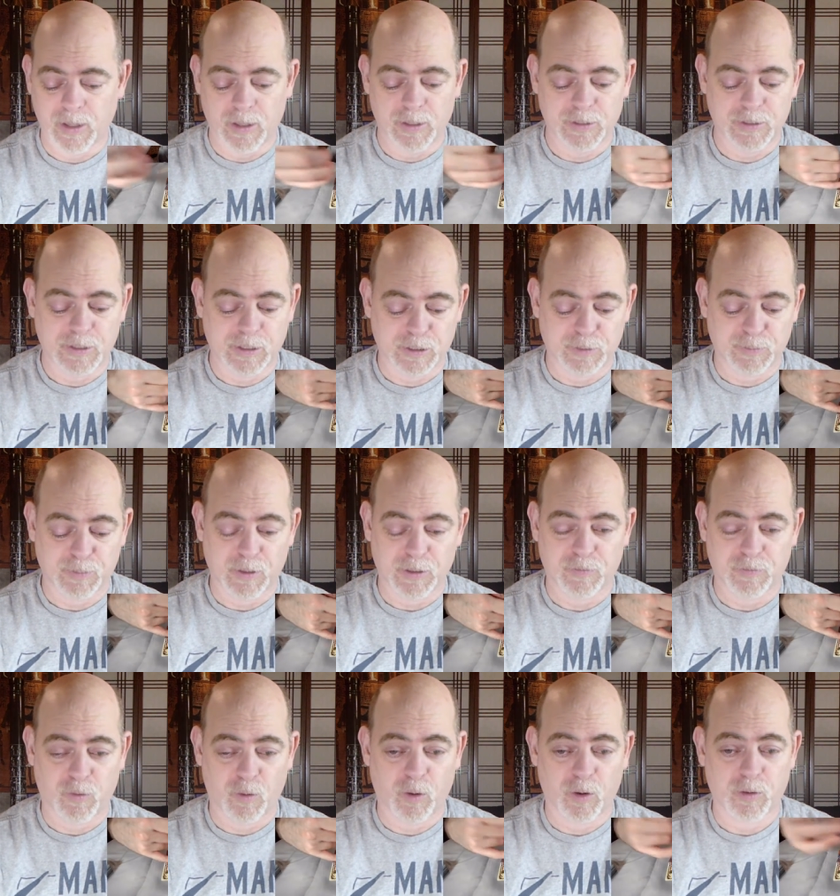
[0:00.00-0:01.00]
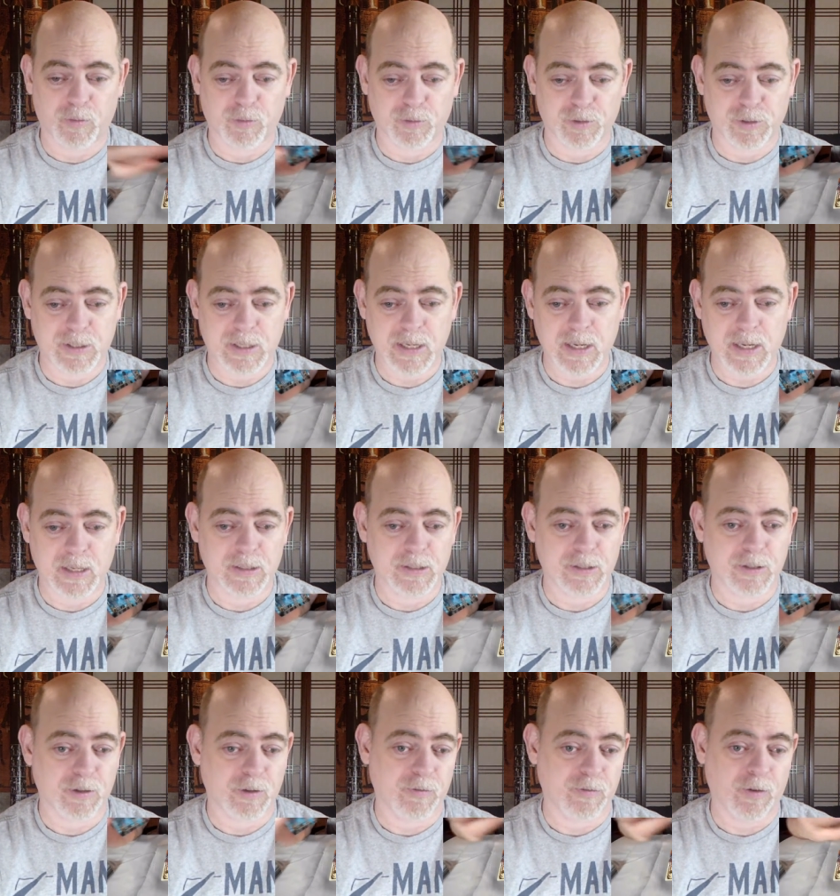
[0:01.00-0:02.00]
6 plus 4 equals 10,
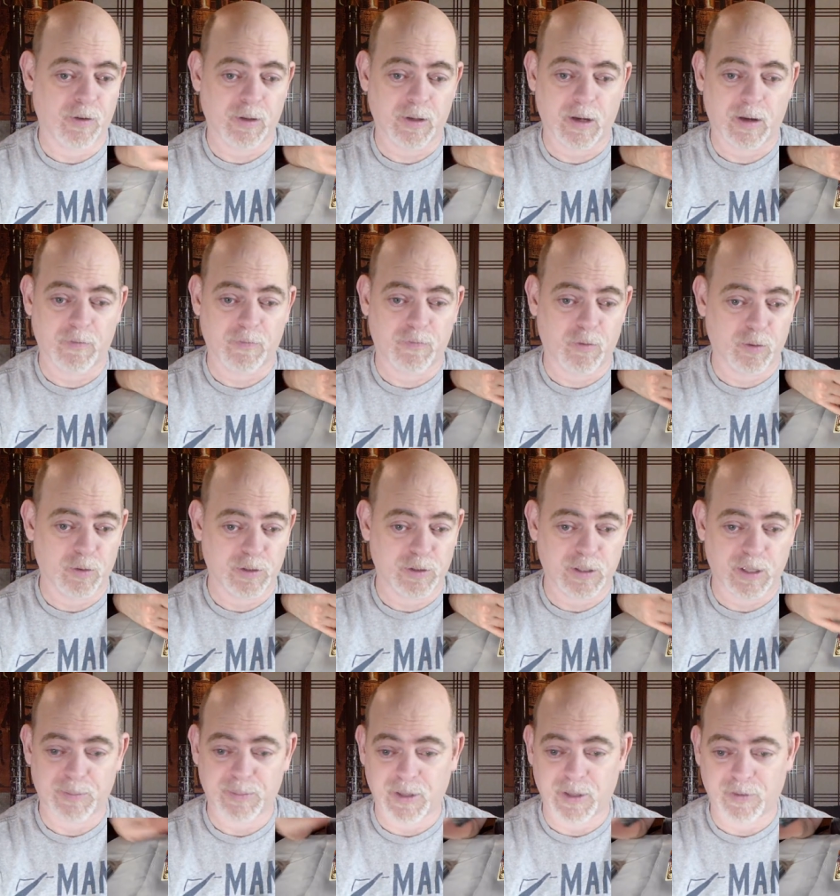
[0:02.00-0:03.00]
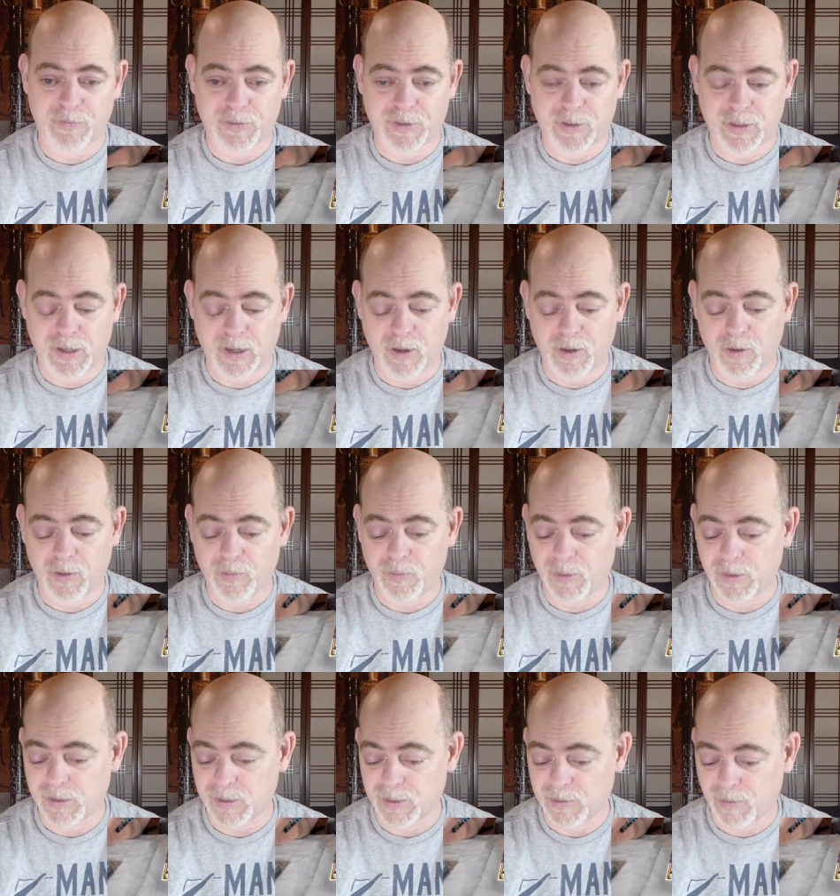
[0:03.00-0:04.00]
so you've only got 4 steps left to go,
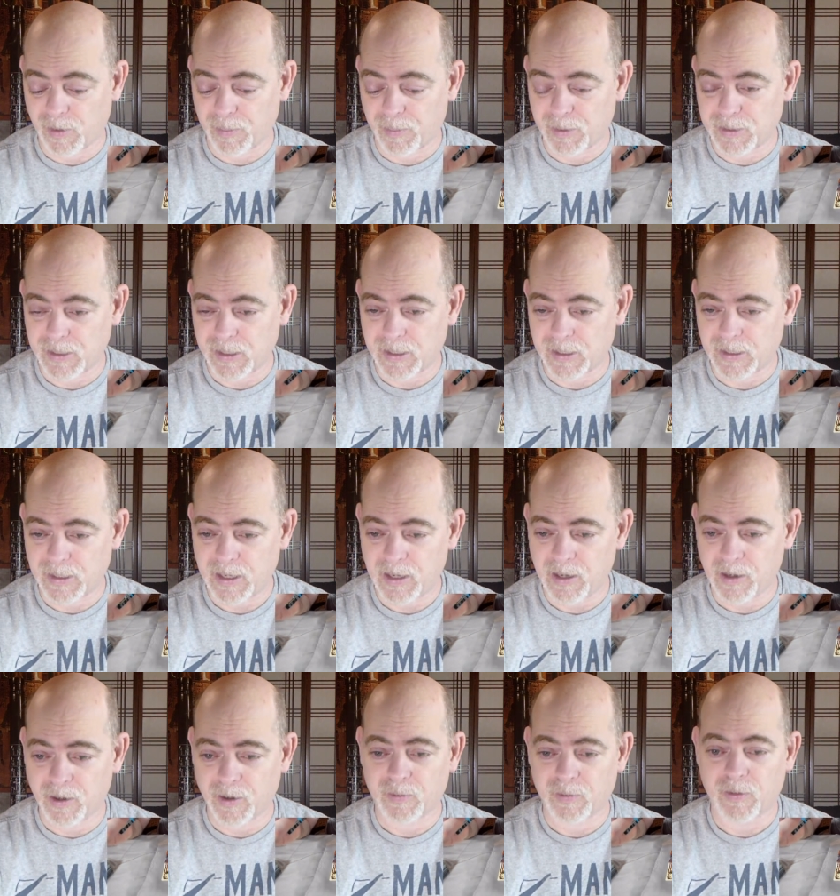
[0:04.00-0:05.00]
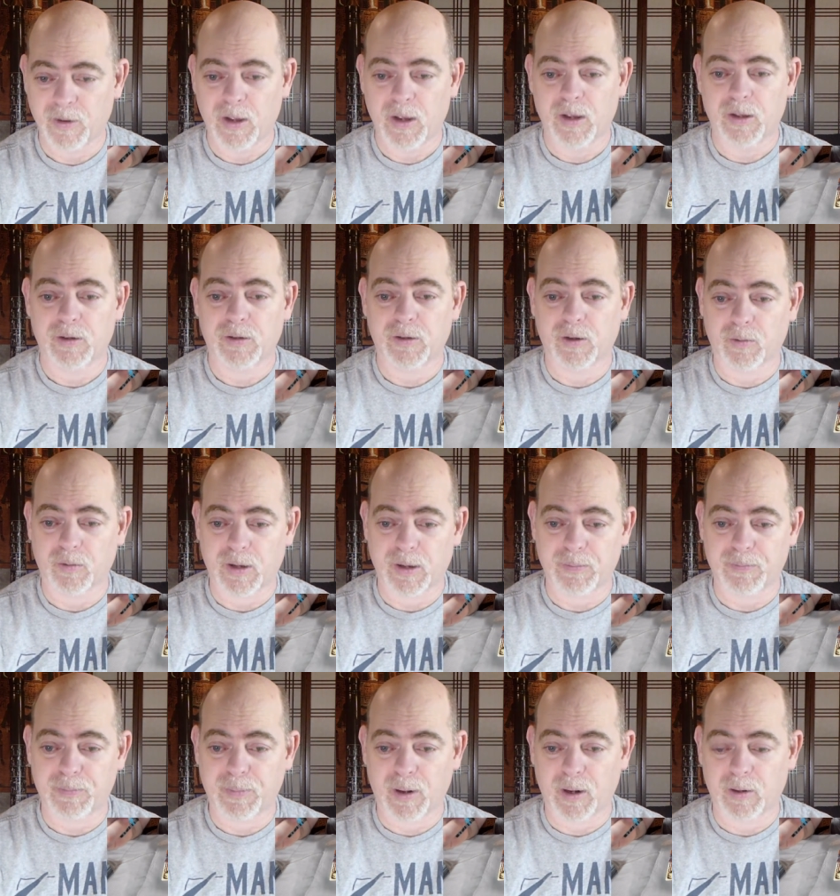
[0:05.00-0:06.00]
which is represented here. Don't
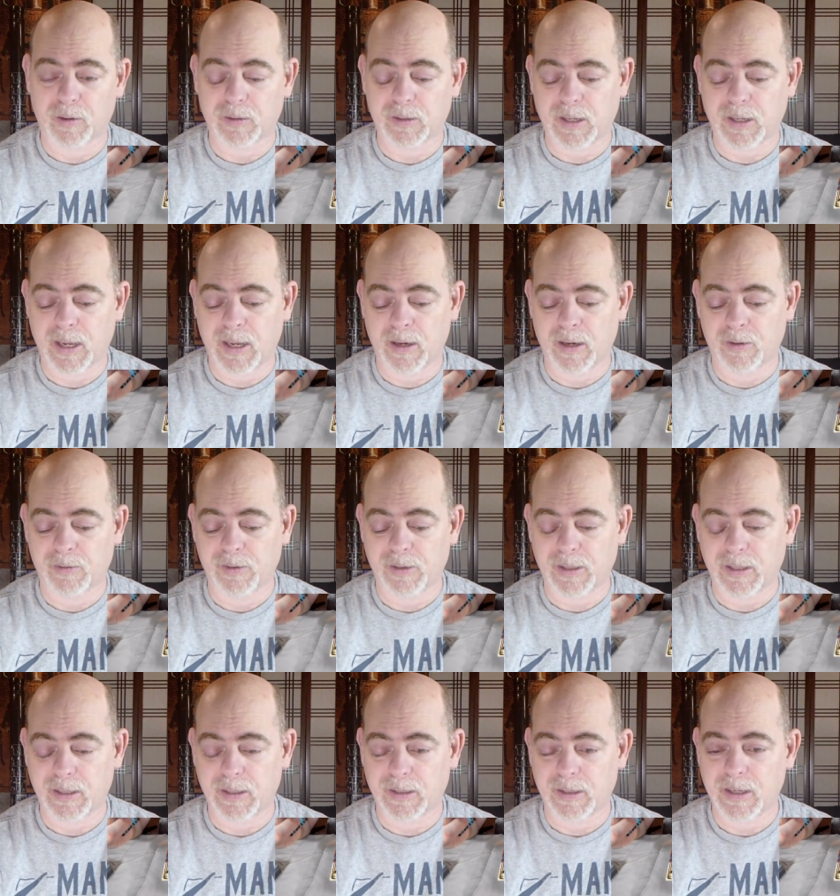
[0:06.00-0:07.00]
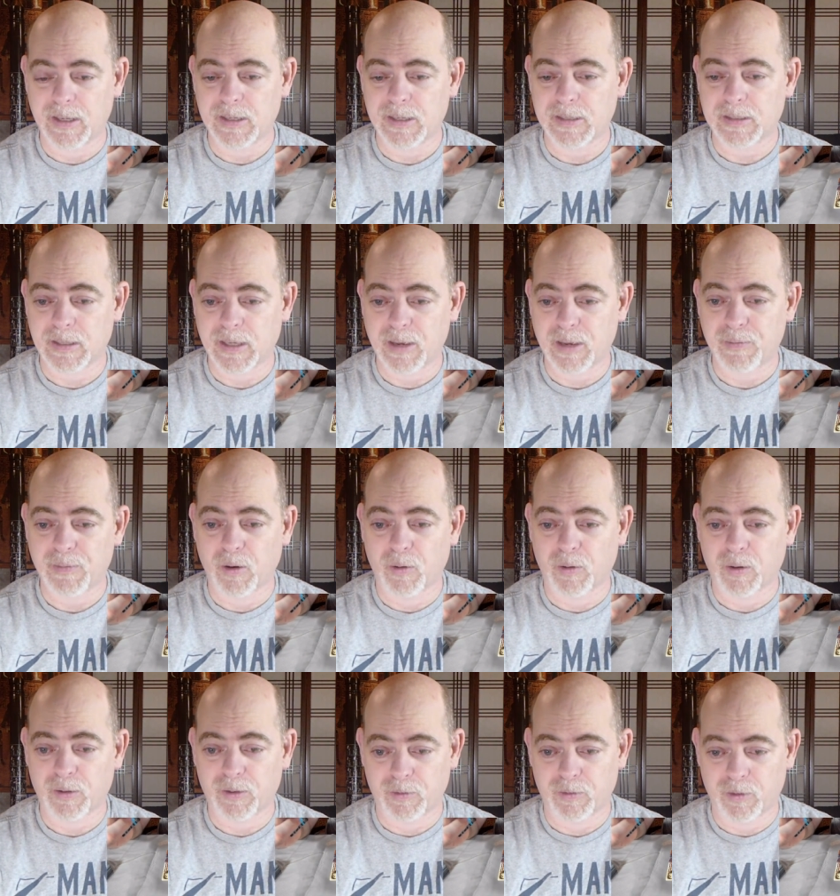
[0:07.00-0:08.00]
get bogged down in these and keep
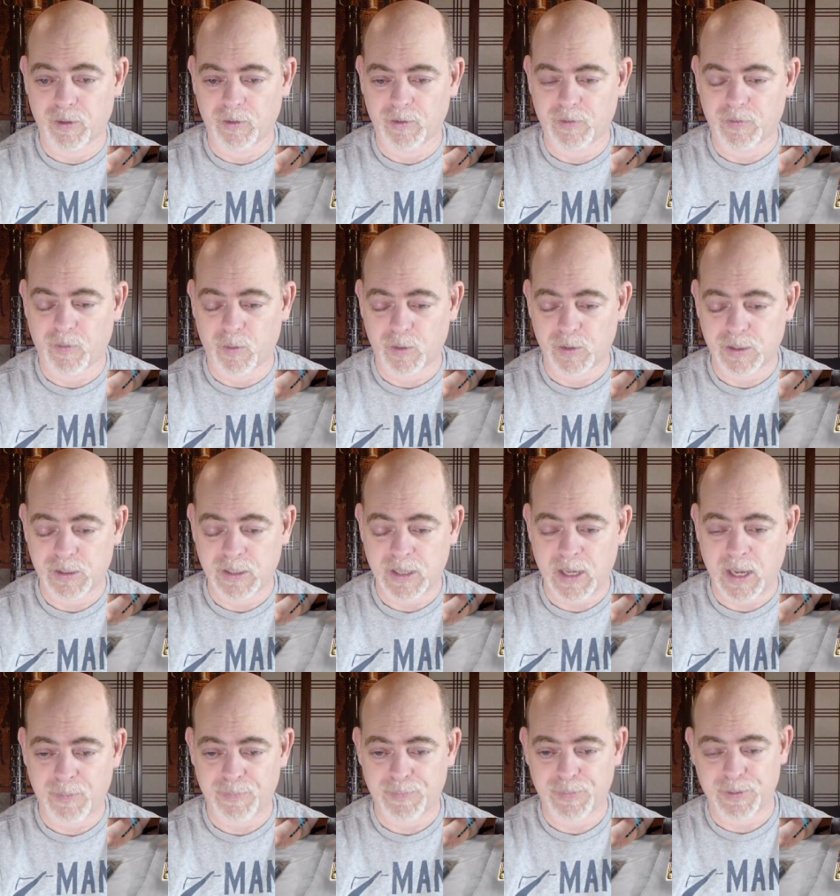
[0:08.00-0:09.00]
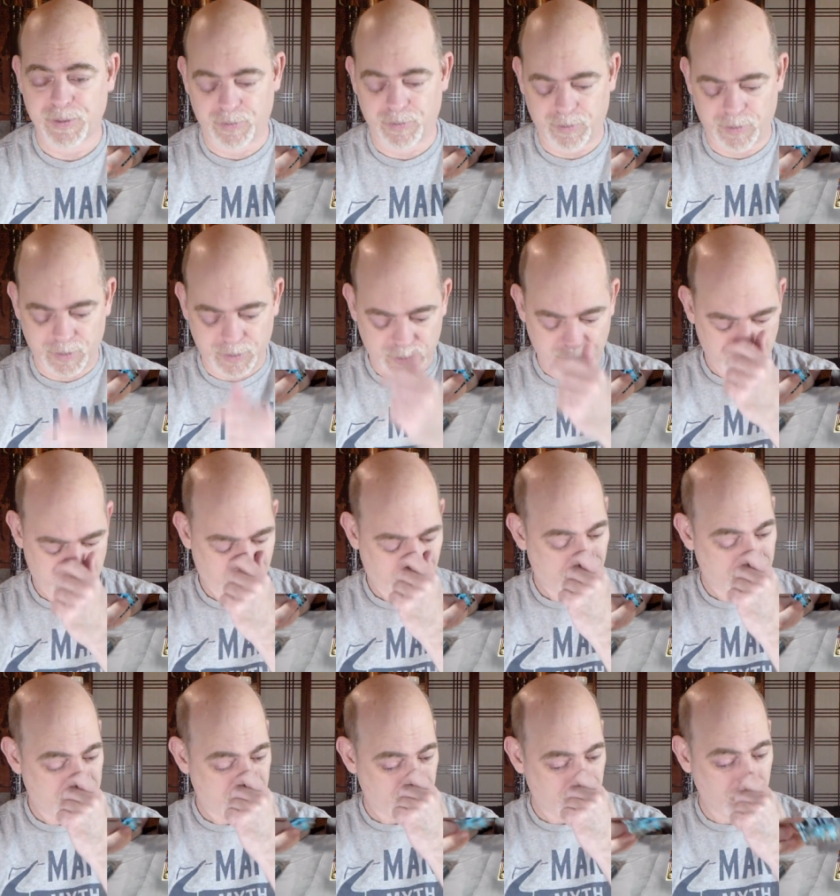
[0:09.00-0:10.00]
going through those 4 steps so that you can
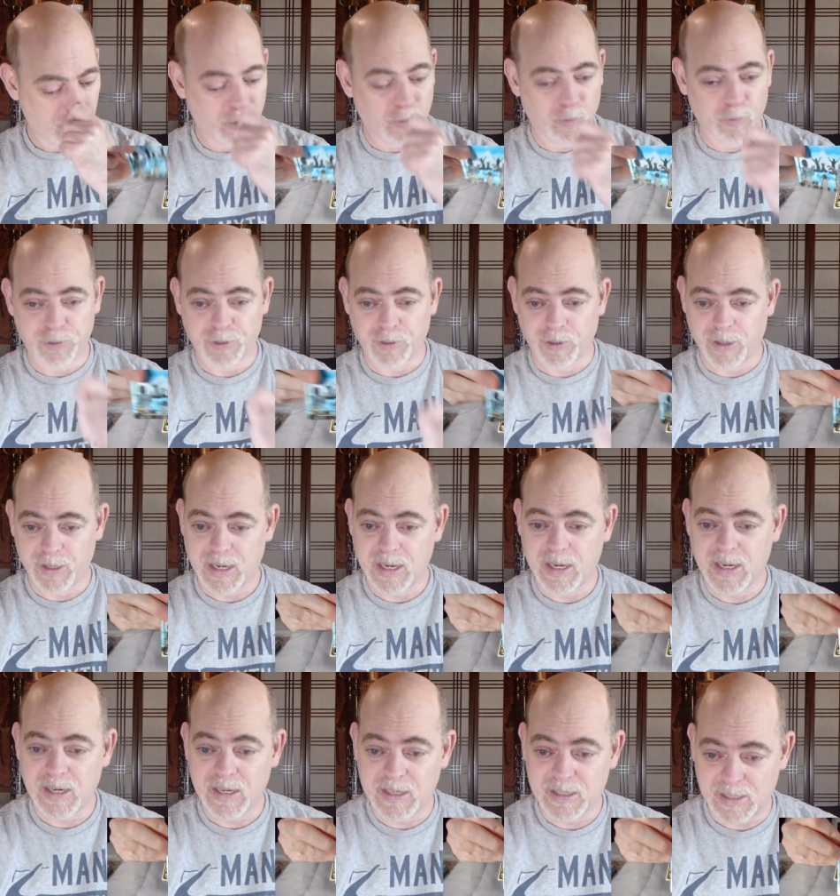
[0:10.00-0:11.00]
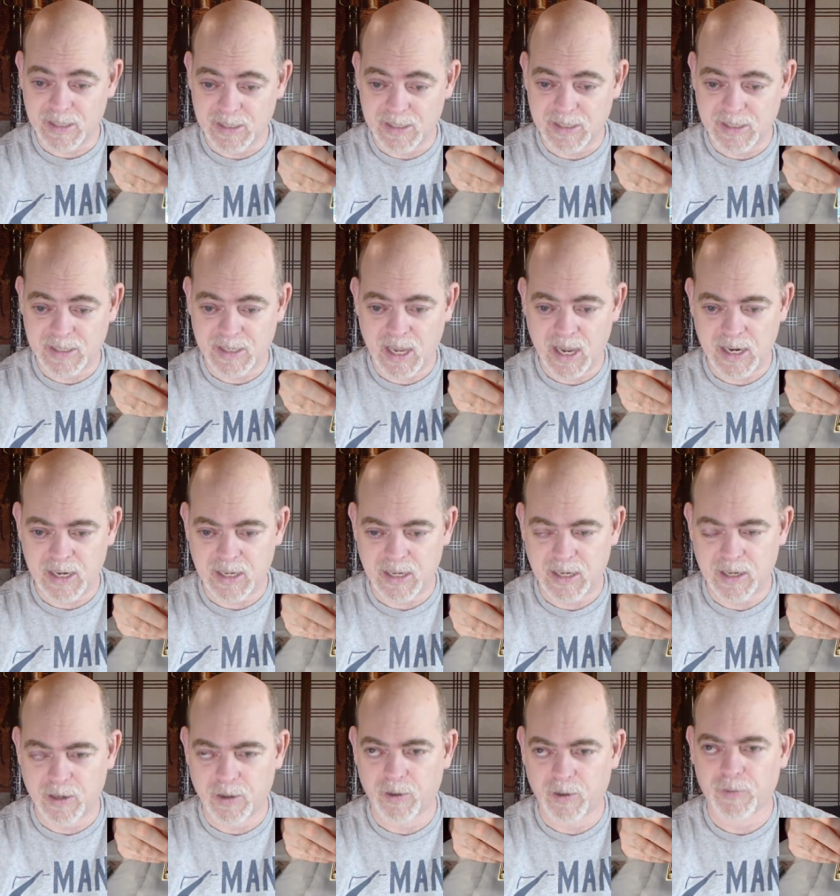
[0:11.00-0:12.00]
reach your goal. So the end is in sight
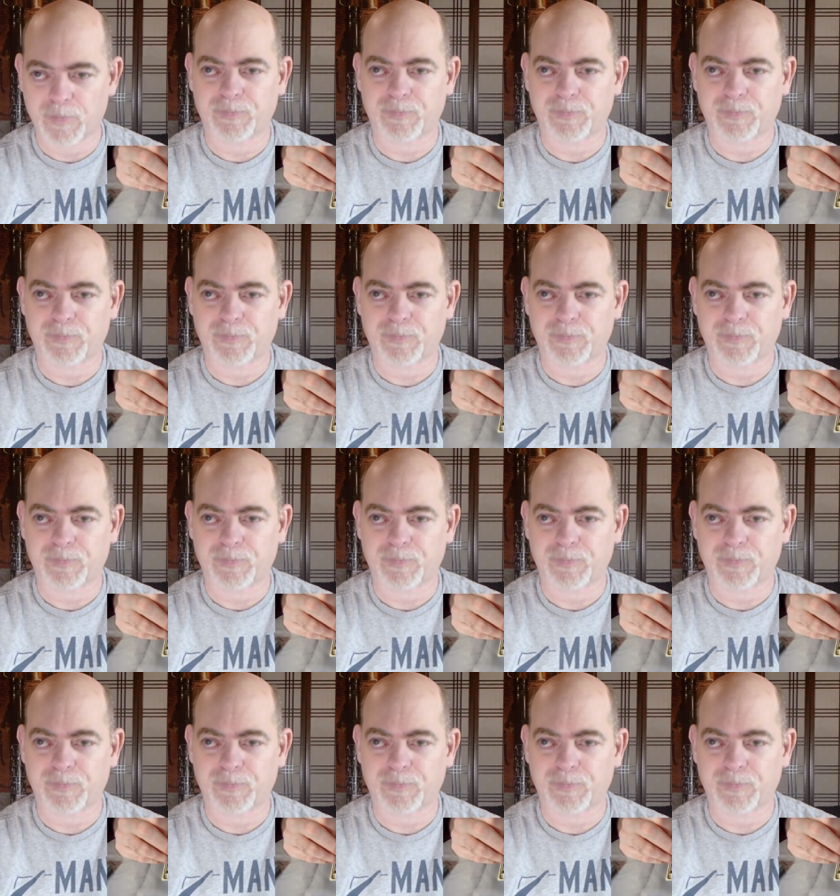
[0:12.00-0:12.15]
here.